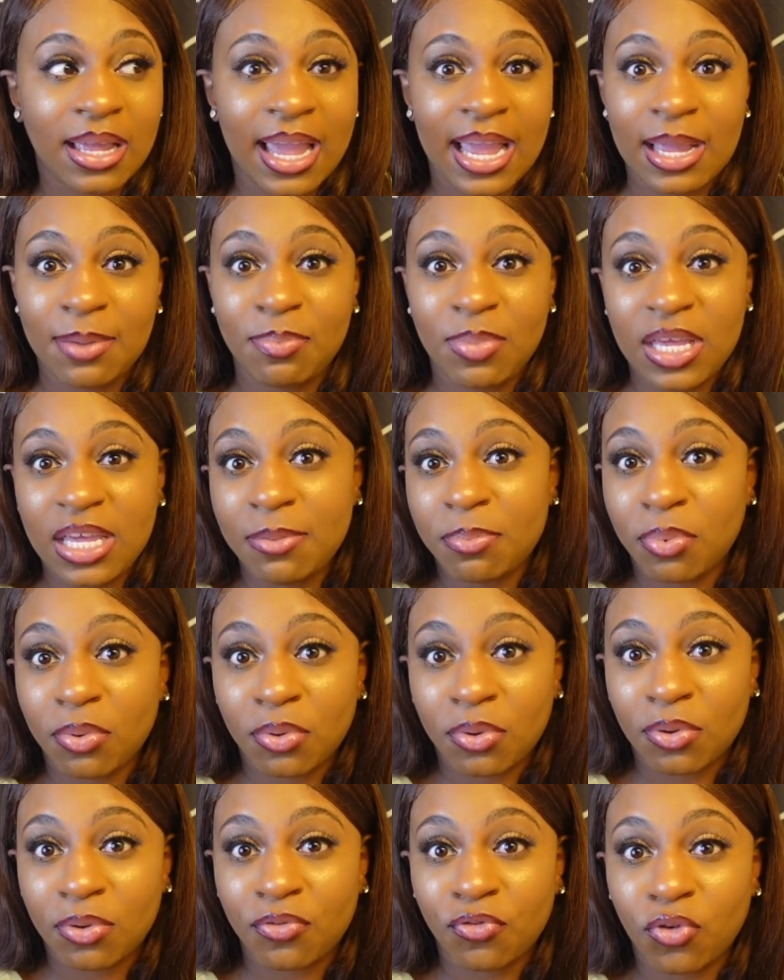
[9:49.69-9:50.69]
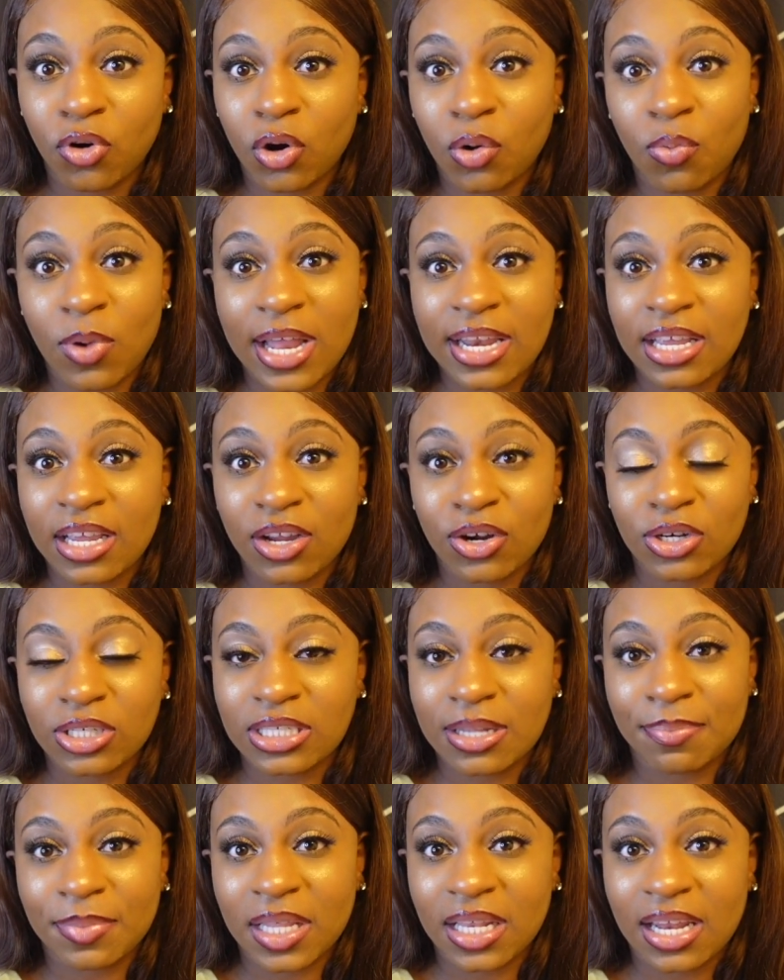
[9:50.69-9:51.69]
8 people for a wedding or
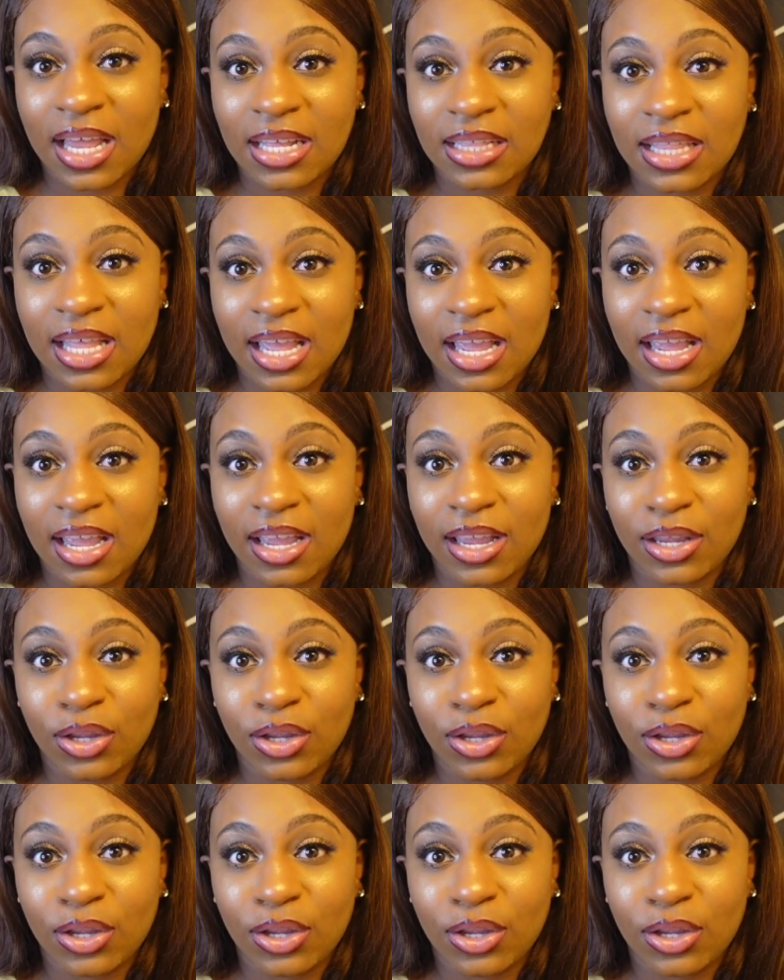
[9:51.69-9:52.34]
something like that.